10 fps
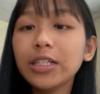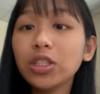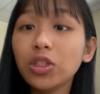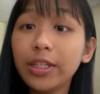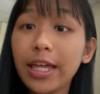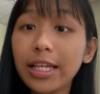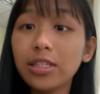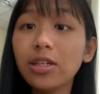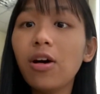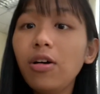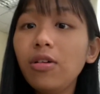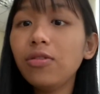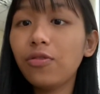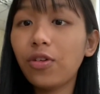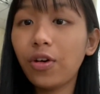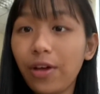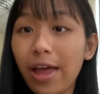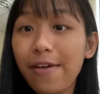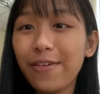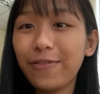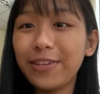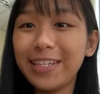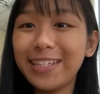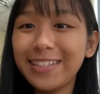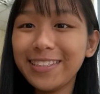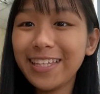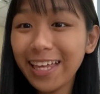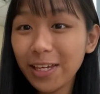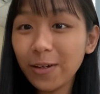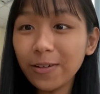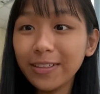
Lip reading: So that's all for FFT. Thank you.